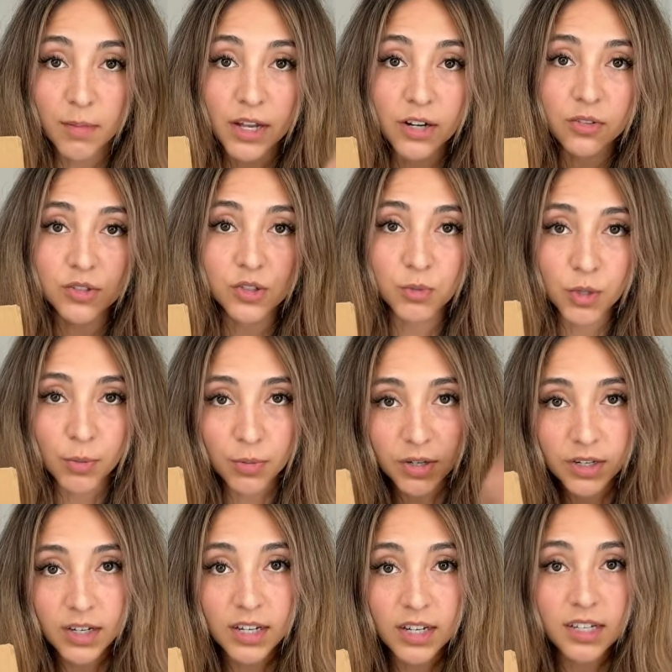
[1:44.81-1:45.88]
It's metal. So when
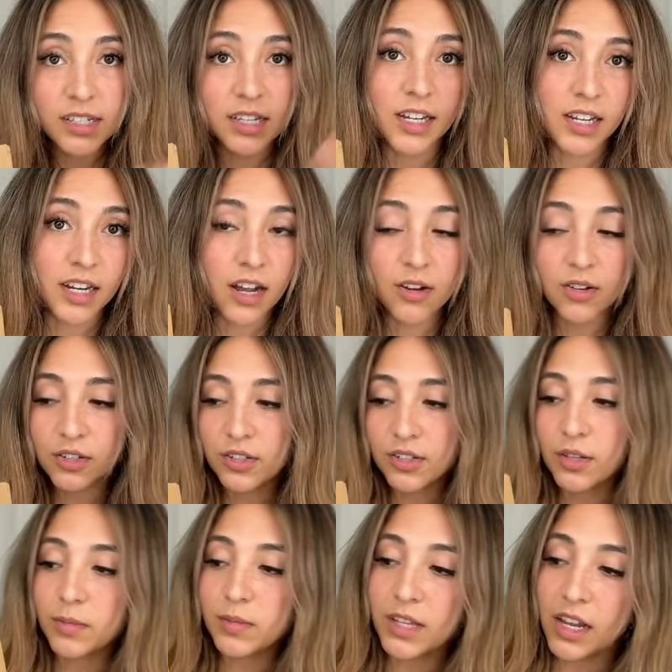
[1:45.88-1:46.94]
you put it in and take it
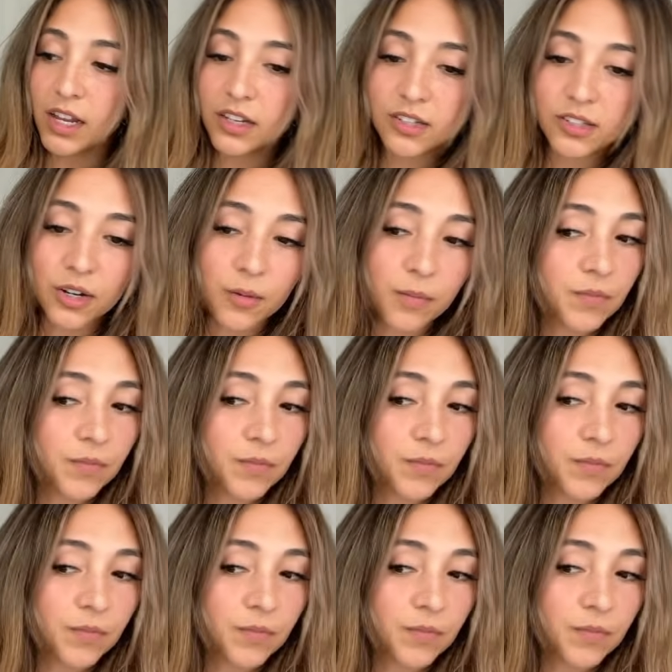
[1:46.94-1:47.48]
out, you see what I'm saying?